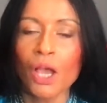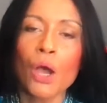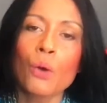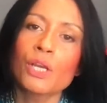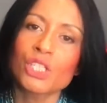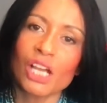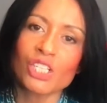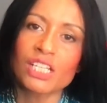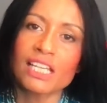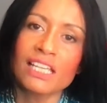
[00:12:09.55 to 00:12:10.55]
which
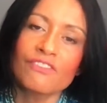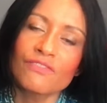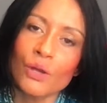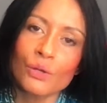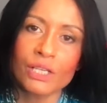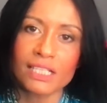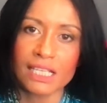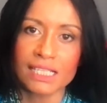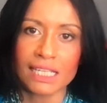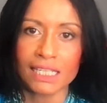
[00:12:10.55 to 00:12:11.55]
actually focuses
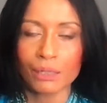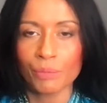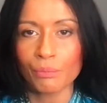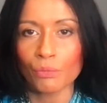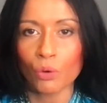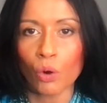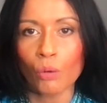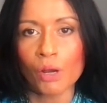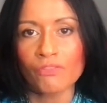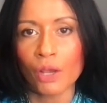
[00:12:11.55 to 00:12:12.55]
a little bit more on
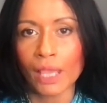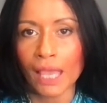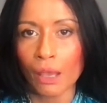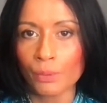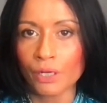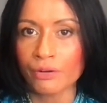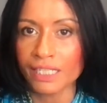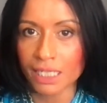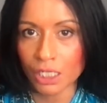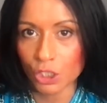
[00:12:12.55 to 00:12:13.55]
my vocabulary
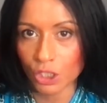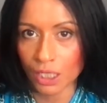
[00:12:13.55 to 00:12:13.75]
teaching.